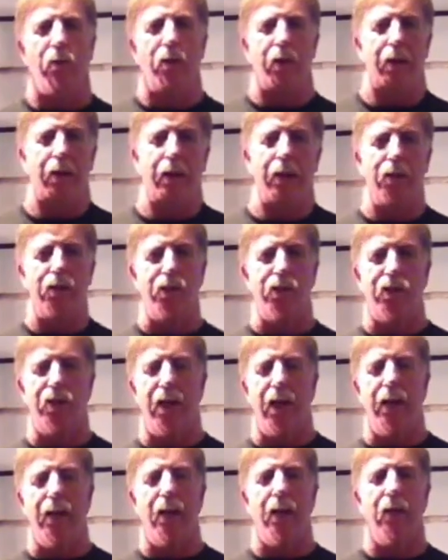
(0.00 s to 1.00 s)
with each
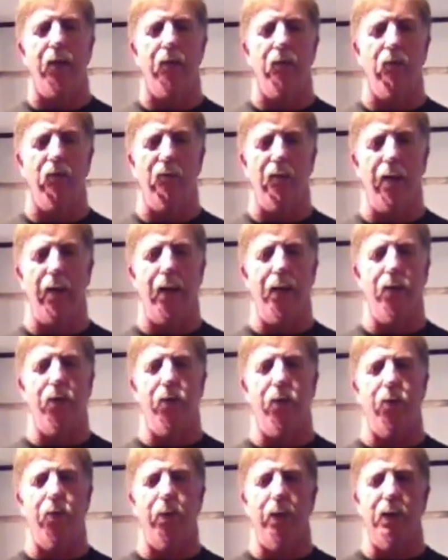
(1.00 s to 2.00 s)
set, and I do
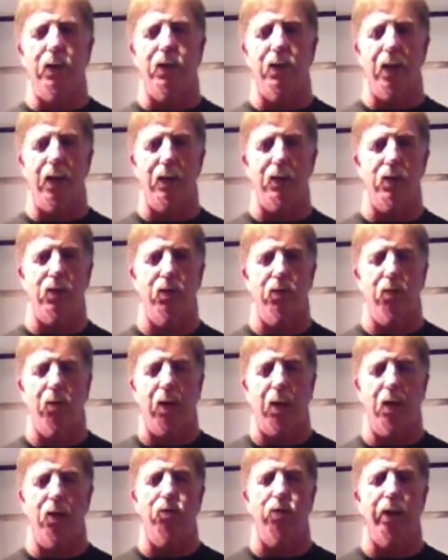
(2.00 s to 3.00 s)
3 sets to
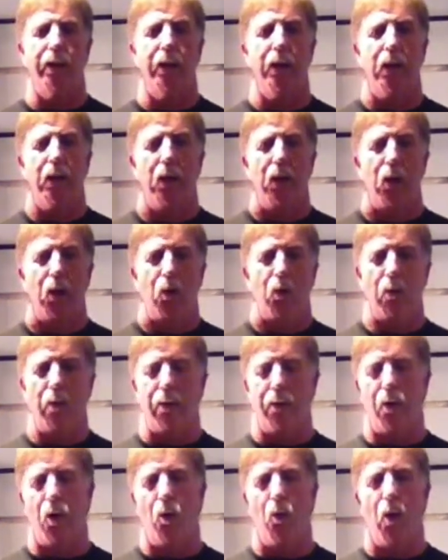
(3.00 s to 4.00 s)
100
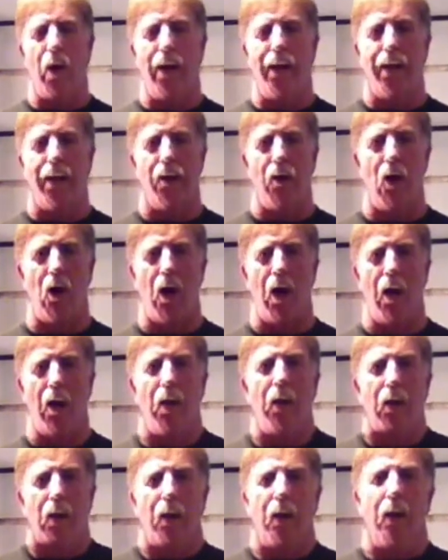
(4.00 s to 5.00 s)
with no weight at
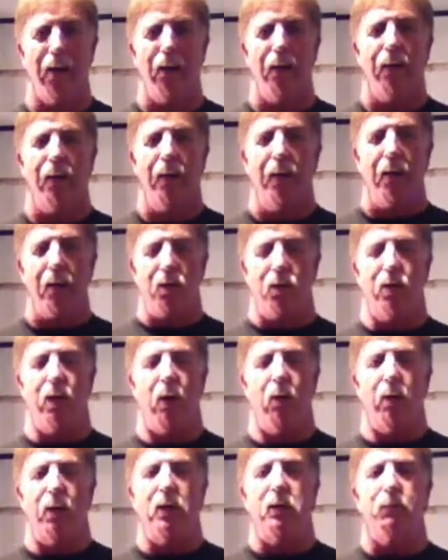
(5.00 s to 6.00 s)
all. So
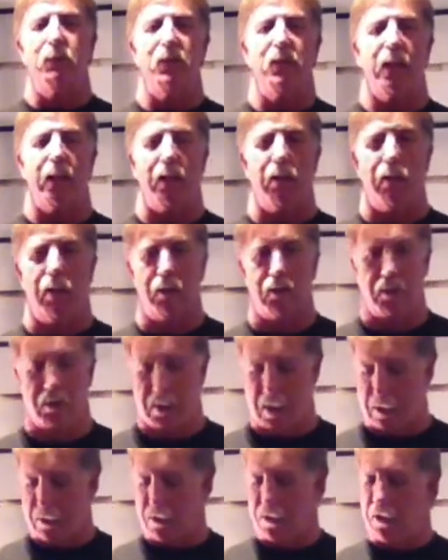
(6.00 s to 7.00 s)
now with these particular
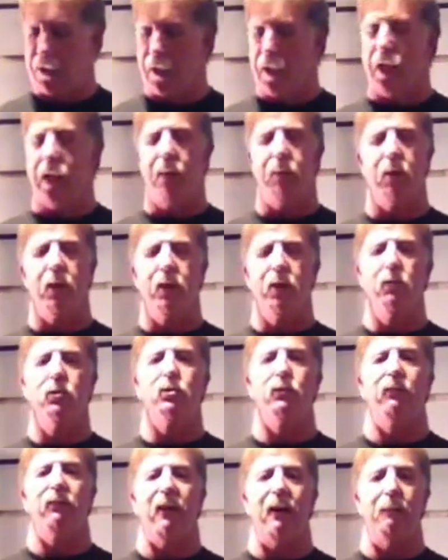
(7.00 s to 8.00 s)
exercises, today I'm going to
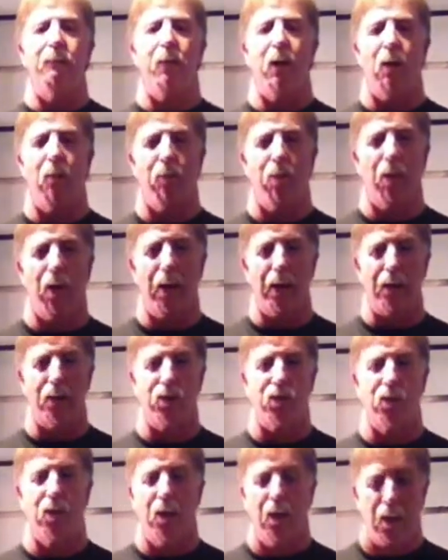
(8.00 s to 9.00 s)
use a 5-pound
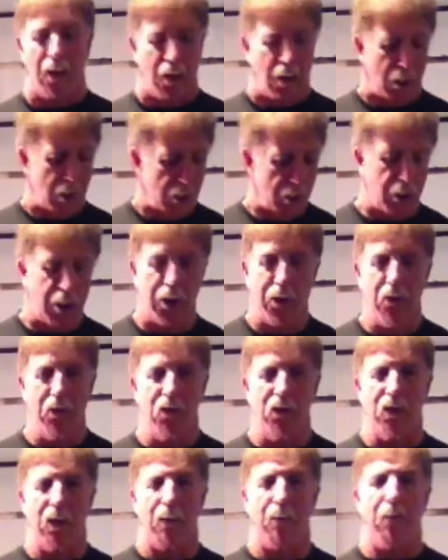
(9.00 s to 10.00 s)
plates. You can
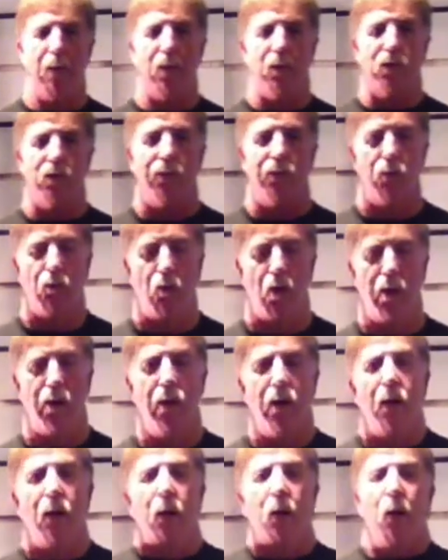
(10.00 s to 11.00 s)
use dumbbells if you want.
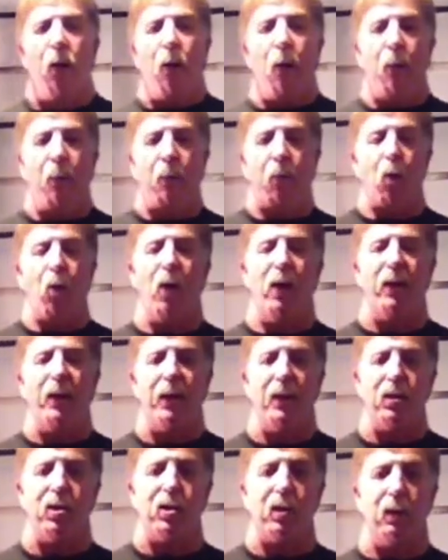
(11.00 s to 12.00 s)
But with
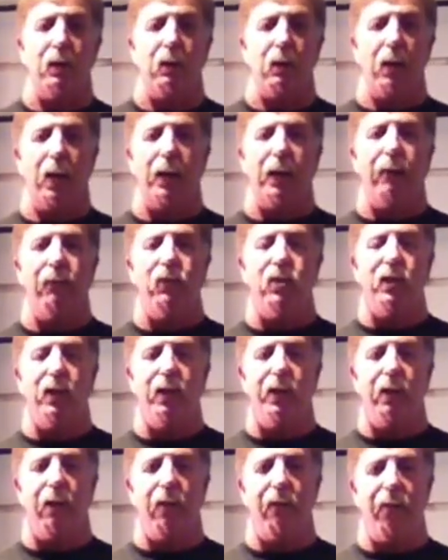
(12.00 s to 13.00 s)
this, like you've seen
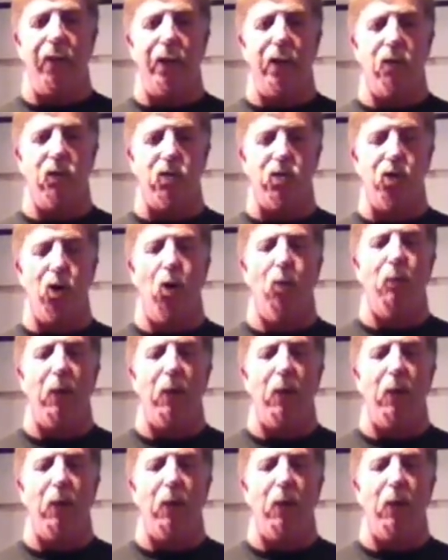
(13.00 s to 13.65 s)
in the other videos, no